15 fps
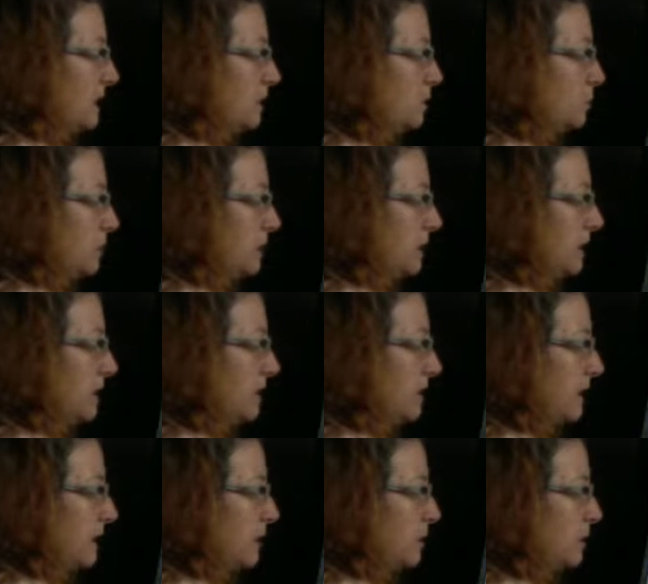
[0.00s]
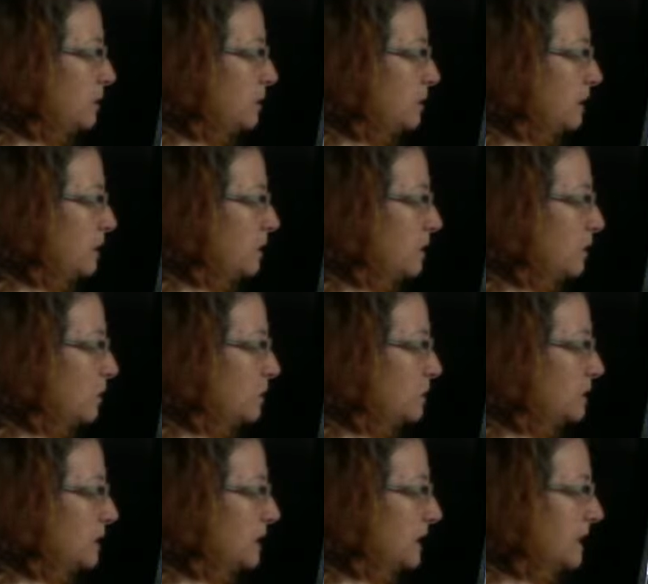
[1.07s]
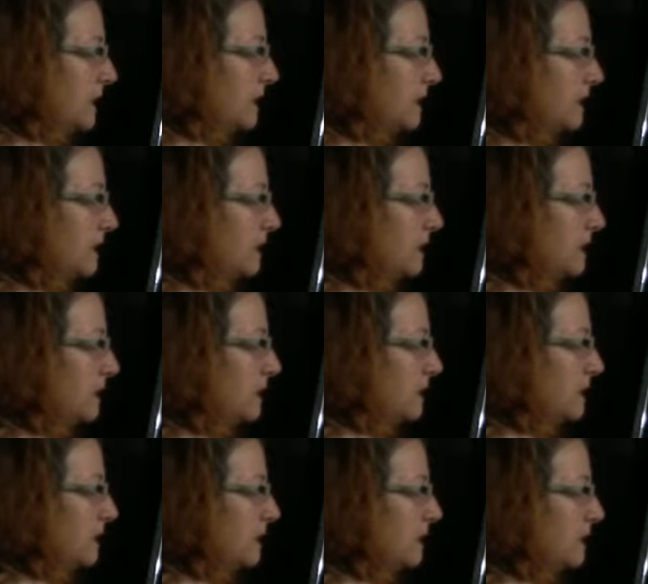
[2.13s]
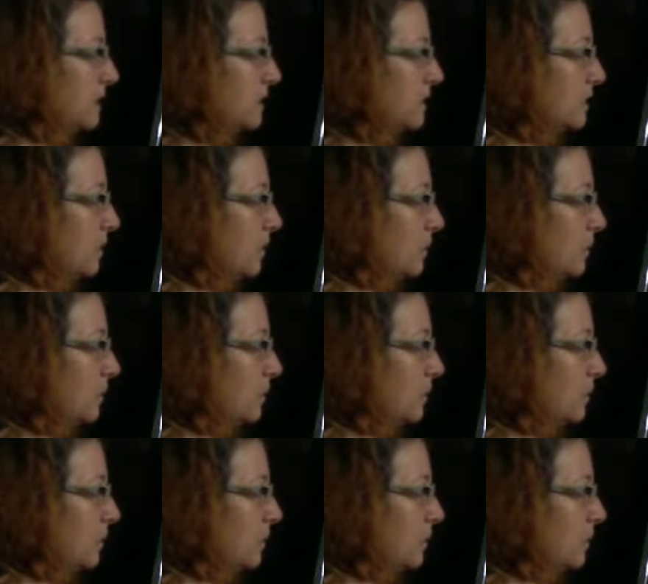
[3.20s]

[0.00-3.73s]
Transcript: putting his hand out to greet you. Say, so